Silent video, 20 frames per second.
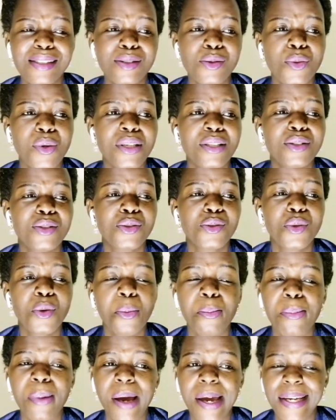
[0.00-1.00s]
It was
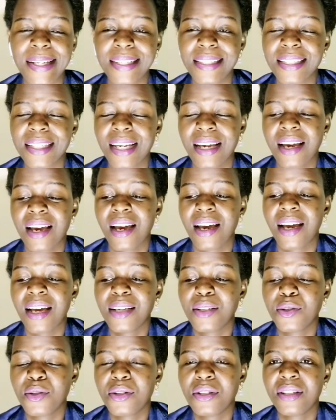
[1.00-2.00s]
so bad.
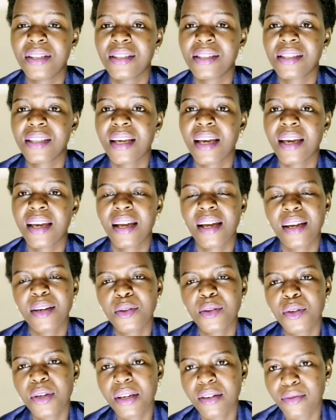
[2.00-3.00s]
I told this guy,
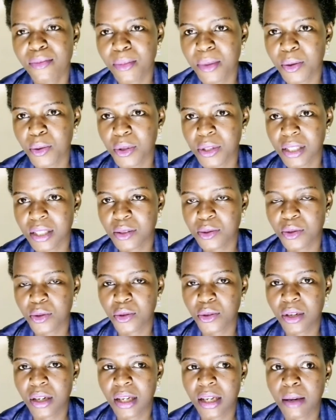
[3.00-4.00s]
can you give me water to
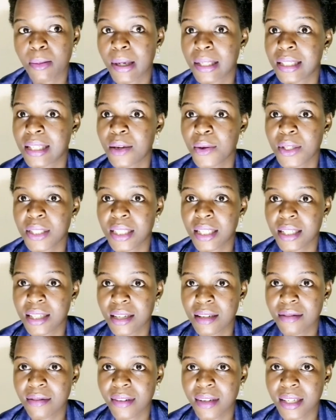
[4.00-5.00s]
drink? But he was a
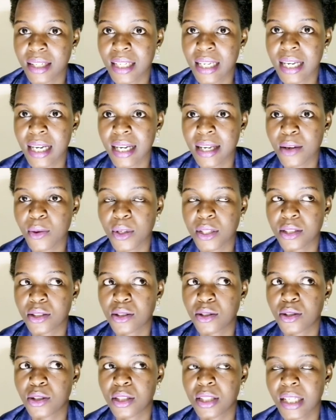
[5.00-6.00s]
delivery guy. He
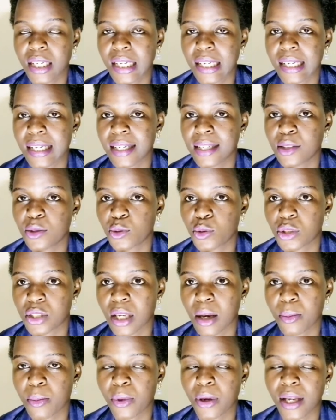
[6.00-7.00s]
was taking it to
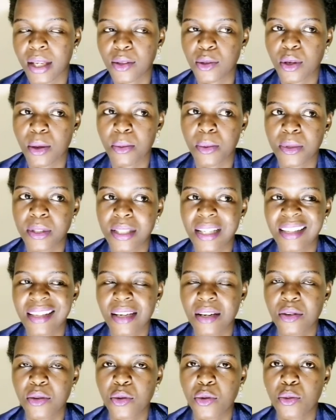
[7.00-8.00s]
somewhere, to a
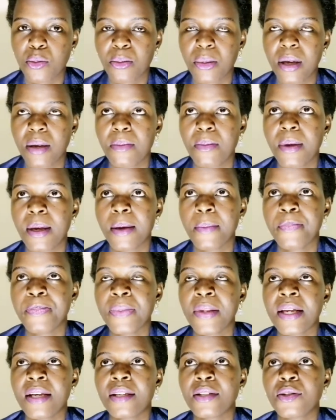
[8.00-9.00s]
certain room maybe.
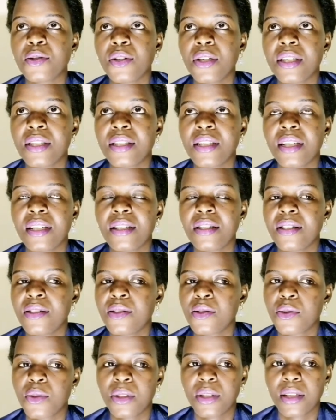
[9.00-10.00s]
So he said,
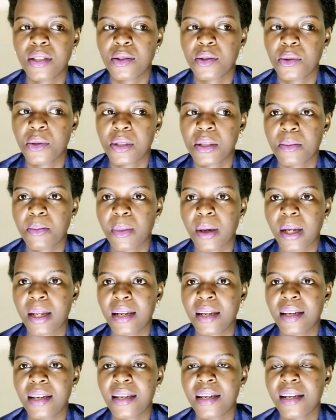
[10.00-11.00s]
this water is not
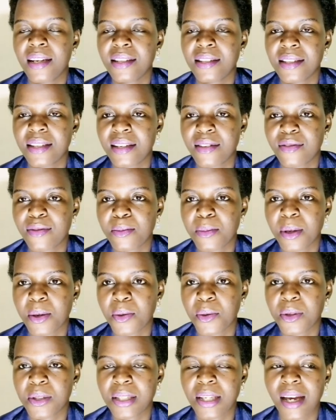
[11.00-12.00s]
mine. He didn't give me
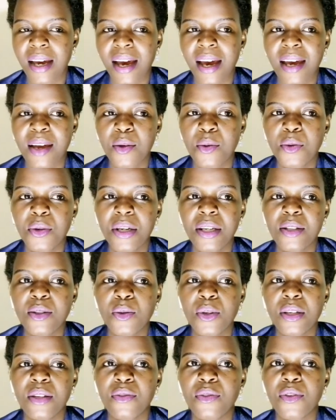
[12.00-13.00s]
water. I couldn't
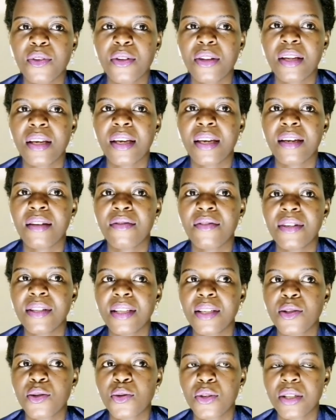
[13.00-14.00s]
wait for the
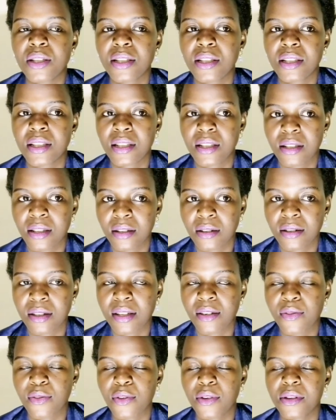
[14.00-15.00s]
elevator to reach
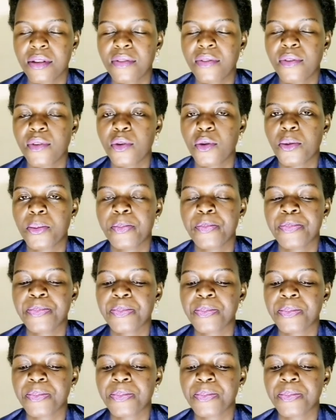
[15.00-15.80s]
the 4th floor.